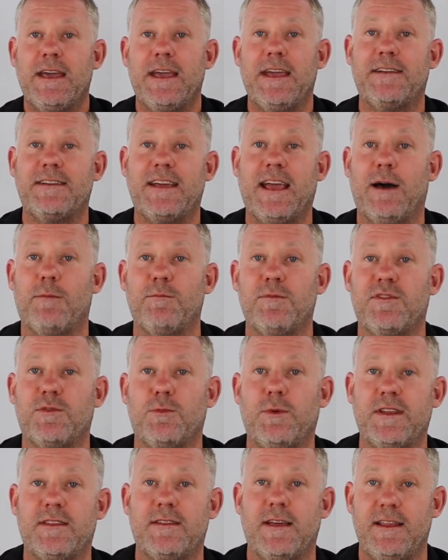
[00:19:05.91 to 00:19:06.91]
It comes
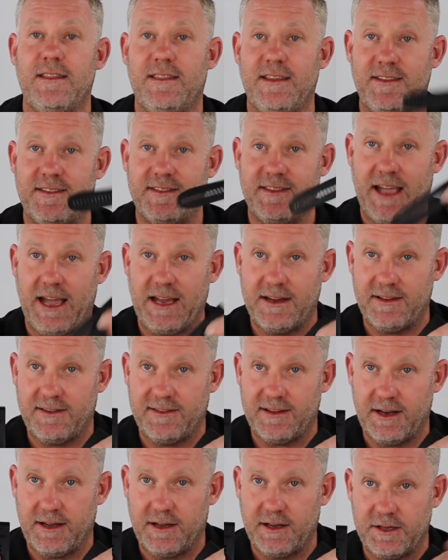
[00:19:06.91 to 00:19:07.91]
with the
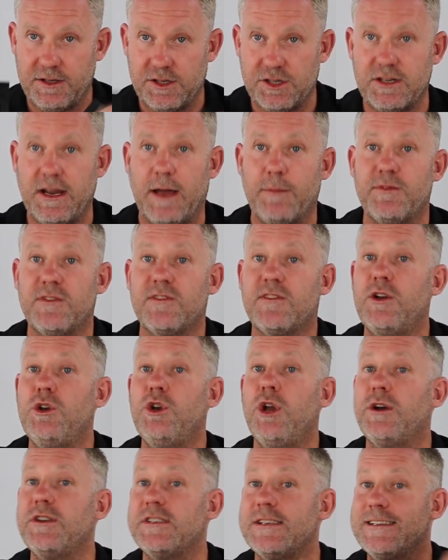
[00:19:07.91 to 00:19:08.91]
standard silicone straps. To
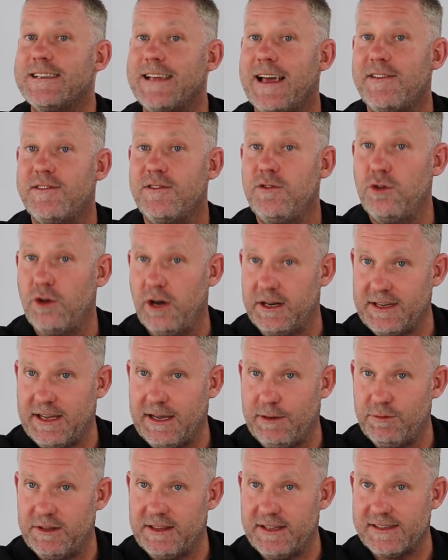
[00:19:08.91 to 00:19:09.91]
note, it does not
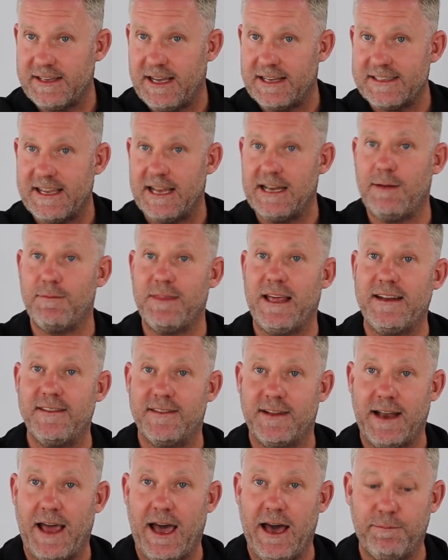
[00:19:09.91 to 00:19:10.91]
come with the titanium. That
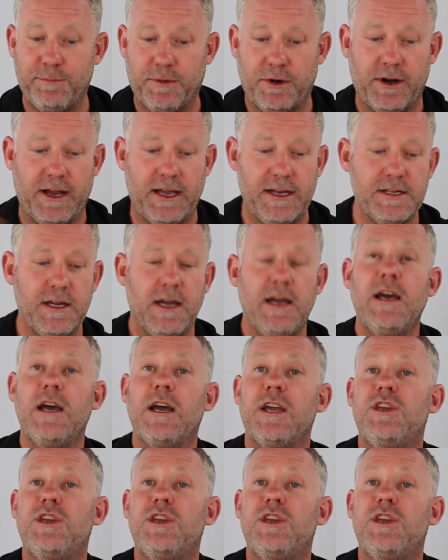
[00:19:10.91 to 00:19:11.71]
is an upgrade.